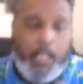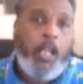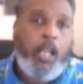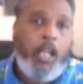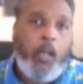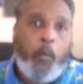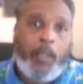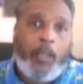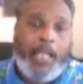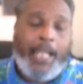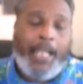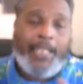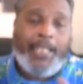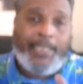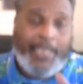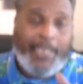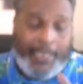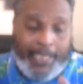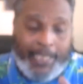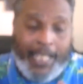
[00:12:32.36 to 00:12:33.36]
When light
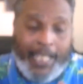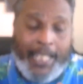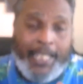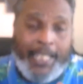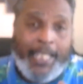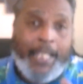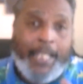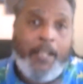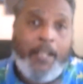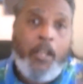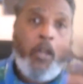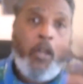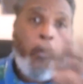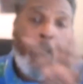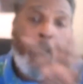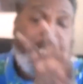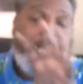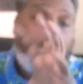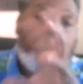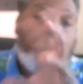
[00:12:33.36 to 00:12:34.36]
is hitting it,
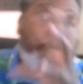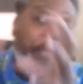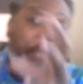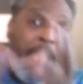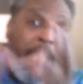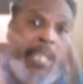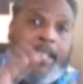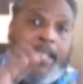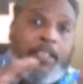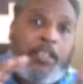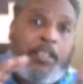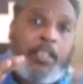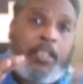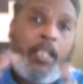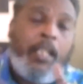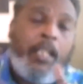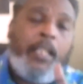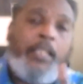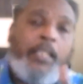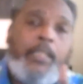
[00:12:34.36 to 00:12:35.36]
when it bends,
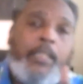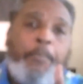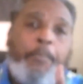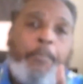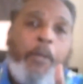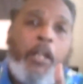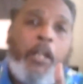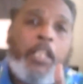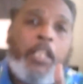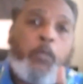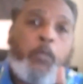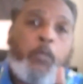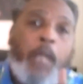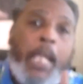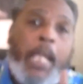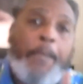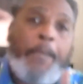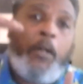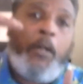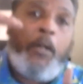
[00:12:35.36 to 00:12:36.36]
the part of the
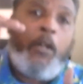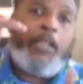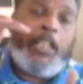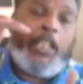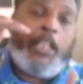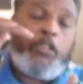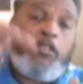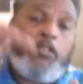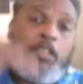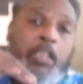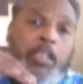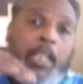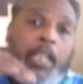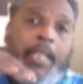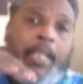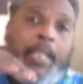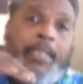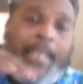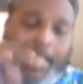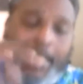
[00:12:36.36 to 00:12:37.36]
rainbow that you
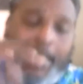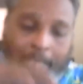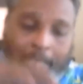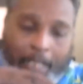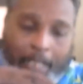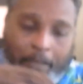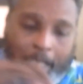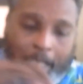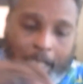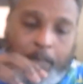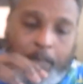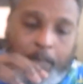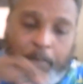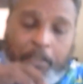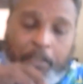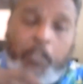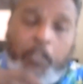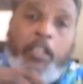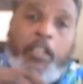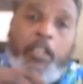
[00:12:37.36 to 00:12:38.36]
see that's that that's
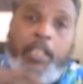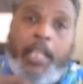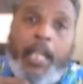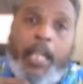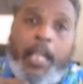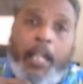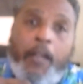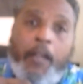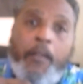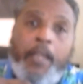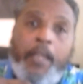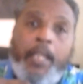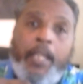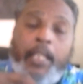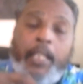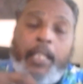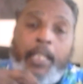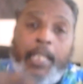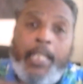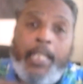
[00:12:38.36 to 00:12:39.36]
particularly there
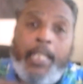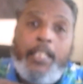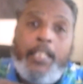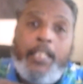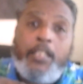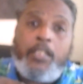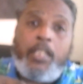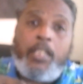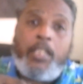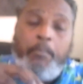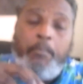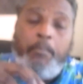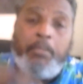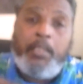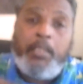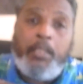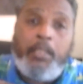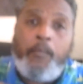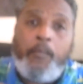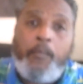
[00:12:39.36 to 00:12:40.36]
is
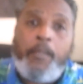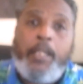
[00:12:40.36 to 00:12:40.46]
blue.